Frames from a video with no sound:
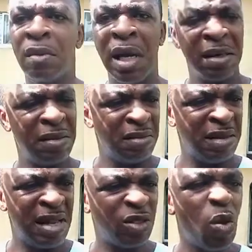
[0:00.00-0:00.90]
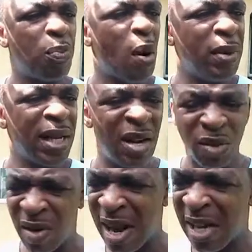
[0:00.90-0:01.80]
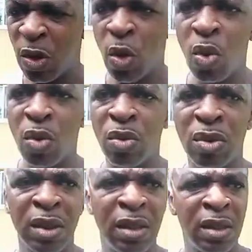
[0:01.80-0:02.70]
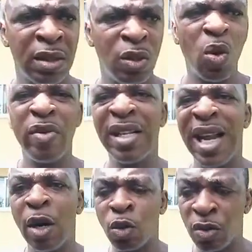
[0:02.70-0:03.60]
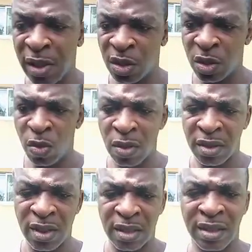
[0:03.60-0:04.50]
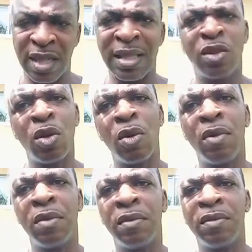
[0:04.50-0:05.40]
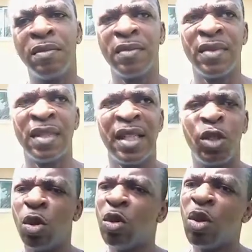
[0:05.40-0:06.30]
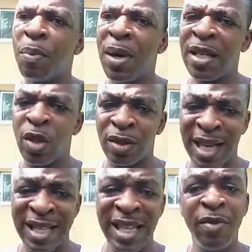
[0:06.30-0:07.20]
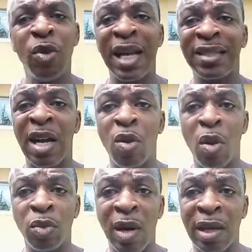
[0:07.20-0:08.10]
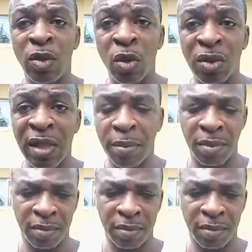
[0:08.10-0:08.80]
and there's no public outcry, no real outrage towards this. And so it shouldn't surprise us that the evil has now come to our doorstep.